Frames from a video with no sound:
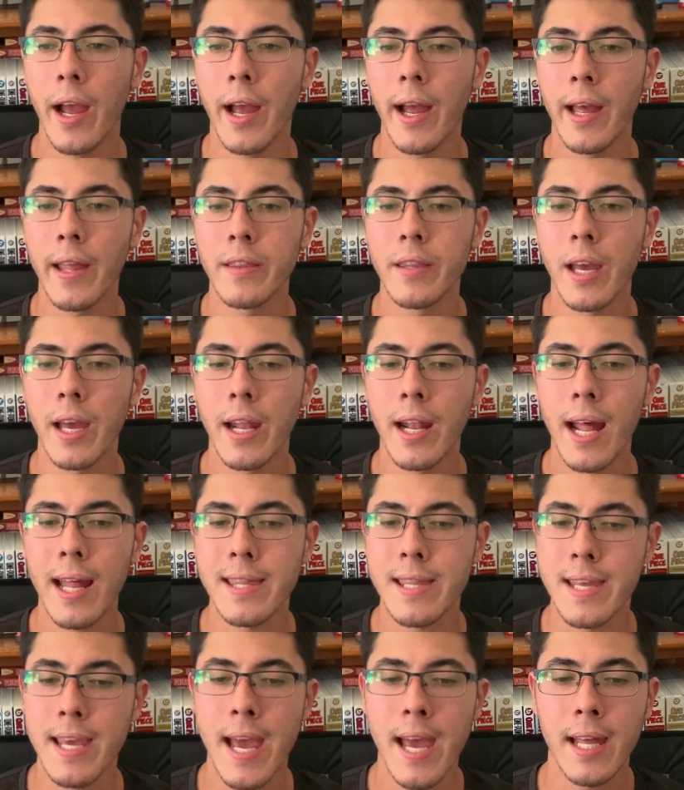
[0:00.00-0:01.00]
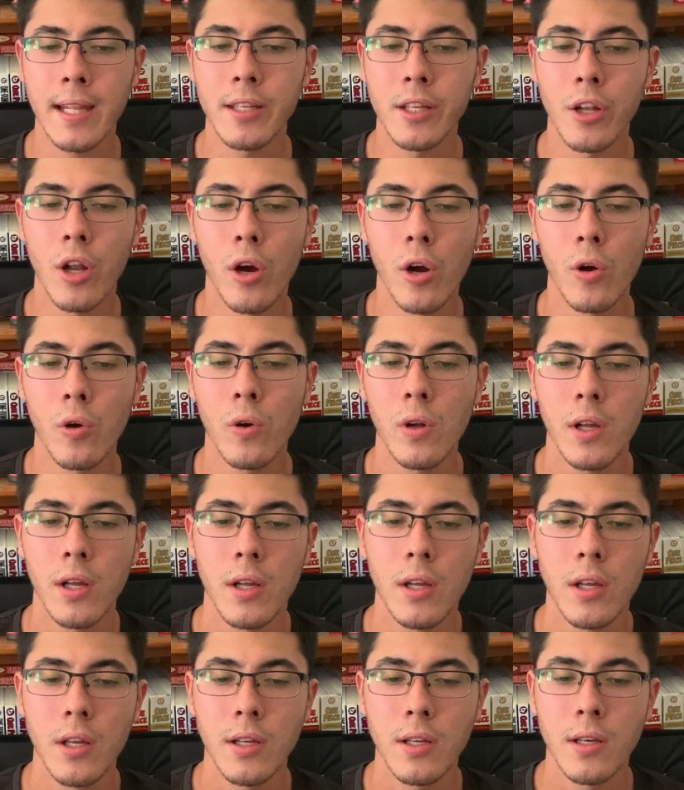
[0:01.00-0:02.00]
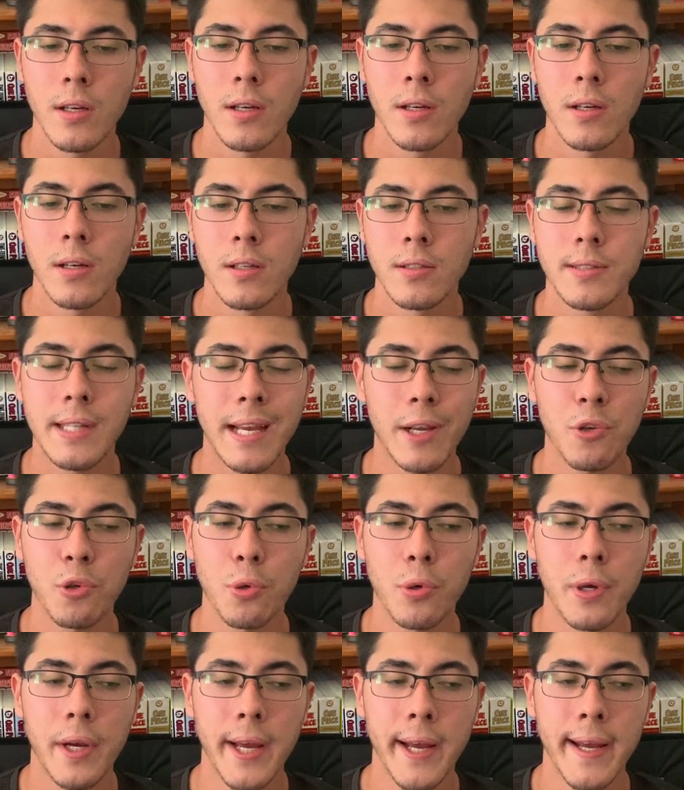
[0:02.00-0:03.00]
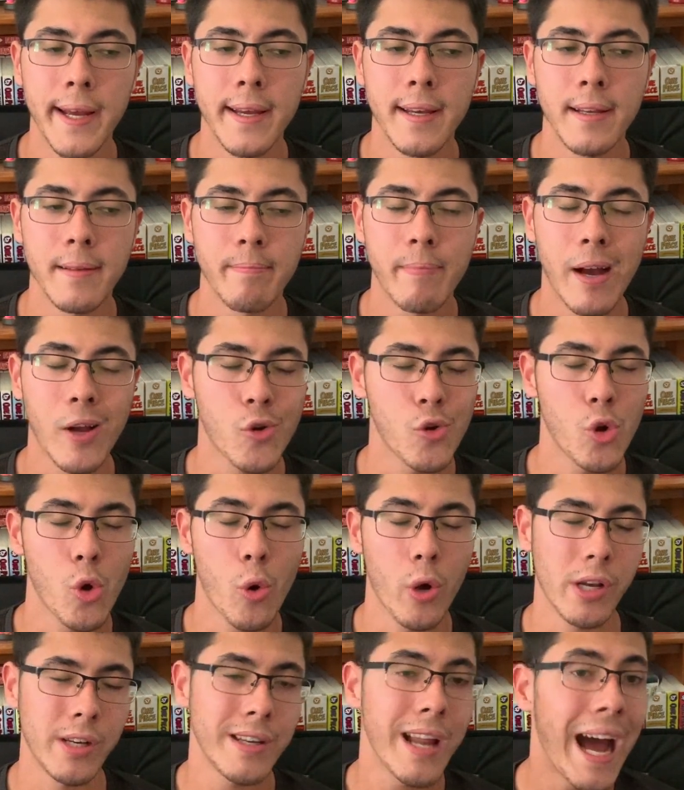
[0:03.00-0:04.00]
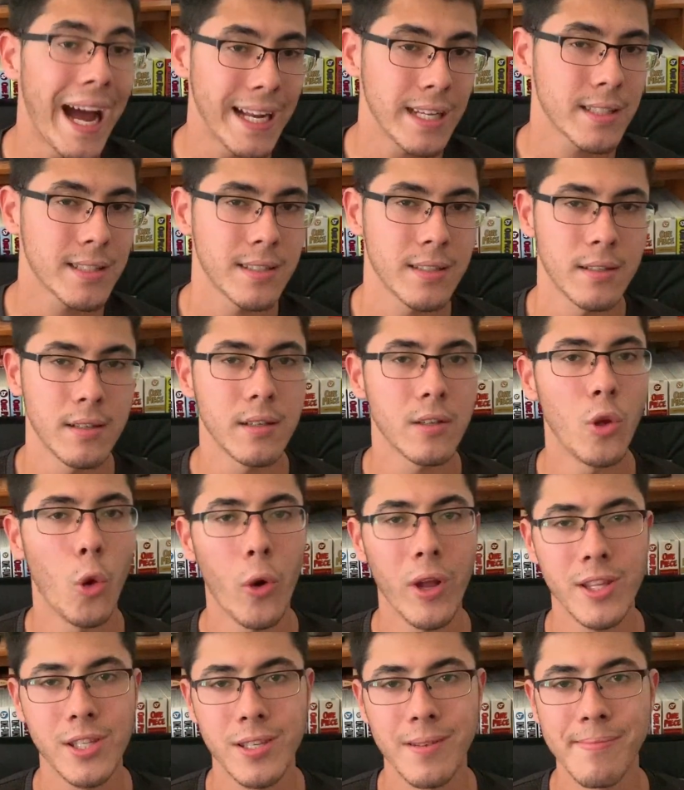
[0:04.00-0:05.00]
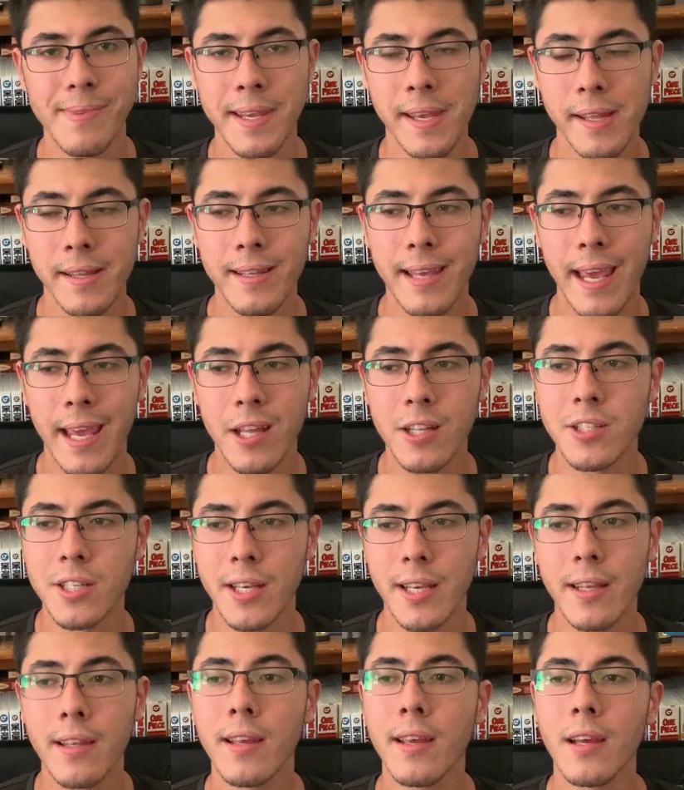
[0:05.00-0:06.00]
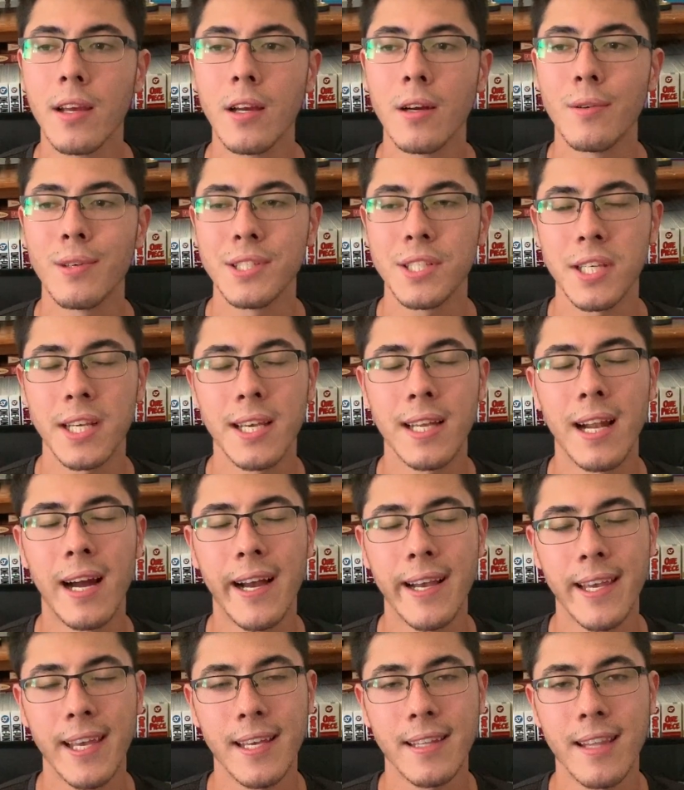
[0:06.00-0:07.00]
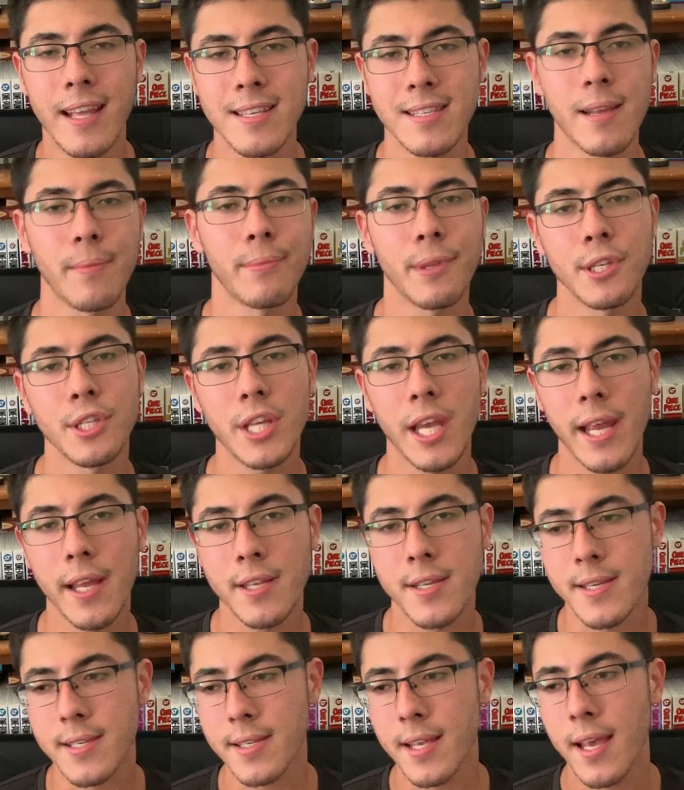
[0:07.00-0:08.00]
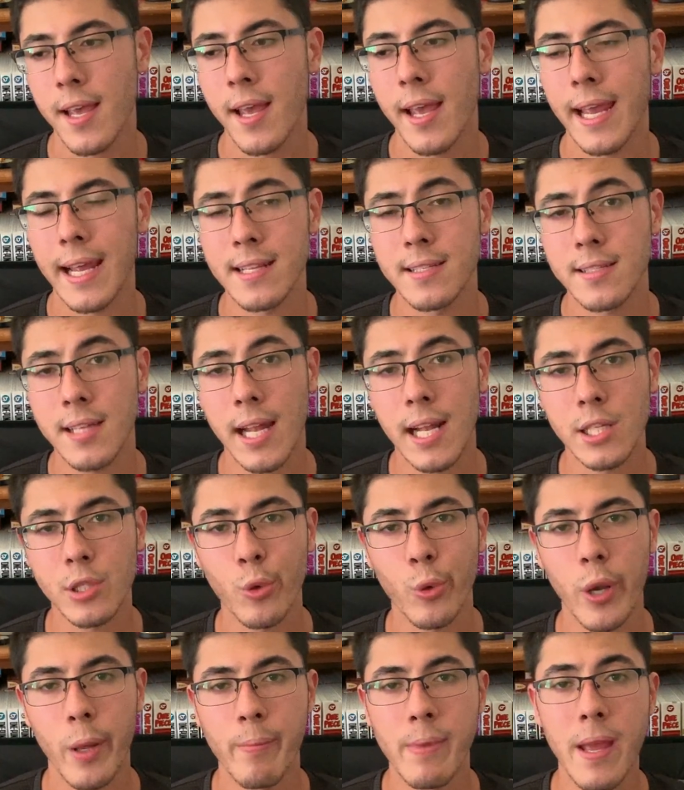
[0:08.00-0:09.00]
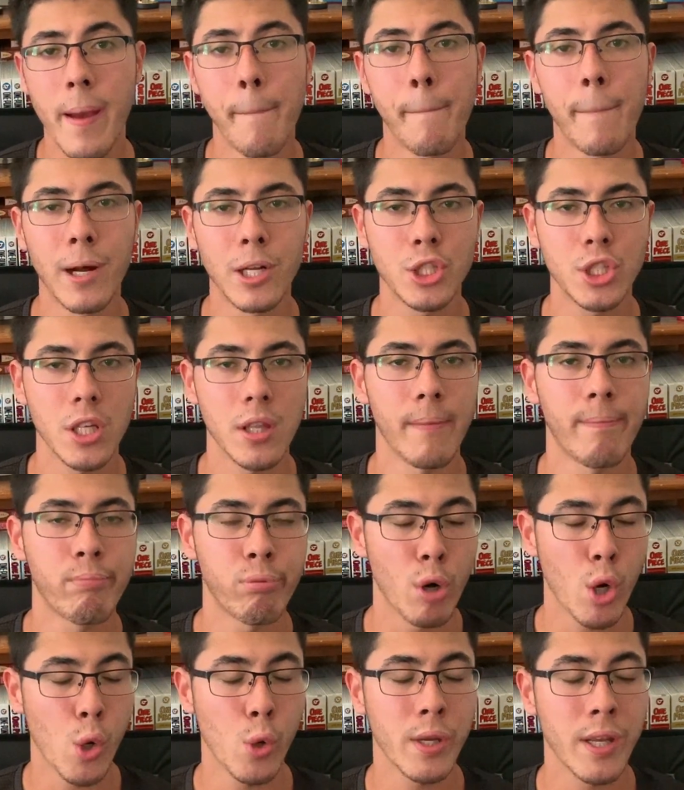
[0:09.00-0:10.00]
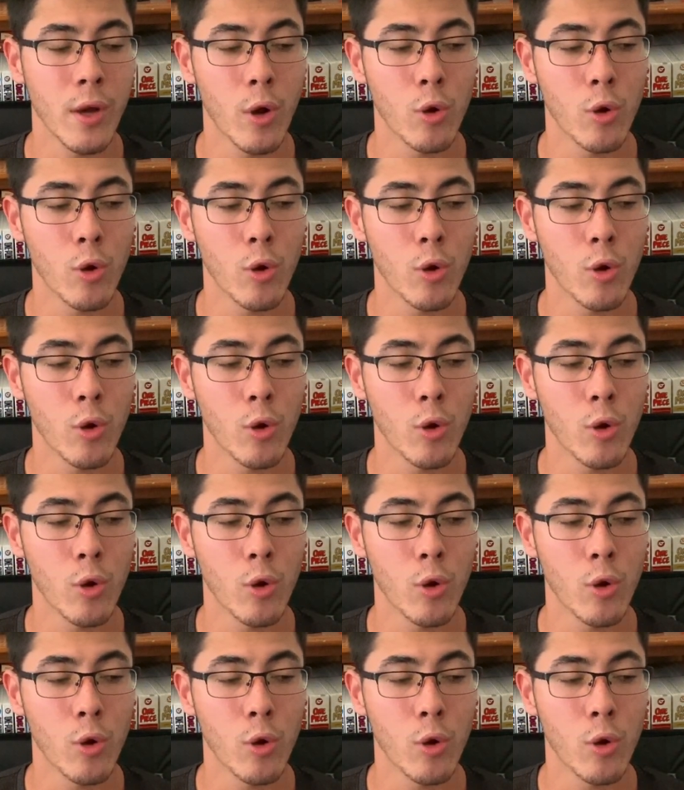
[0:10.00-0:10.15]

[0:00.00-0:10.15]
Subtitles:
And then at the end, you know, Deku and Bakugo are not going to be engaging with Shigaraki unless something changes. Instead, it's going to be a bunch of the pro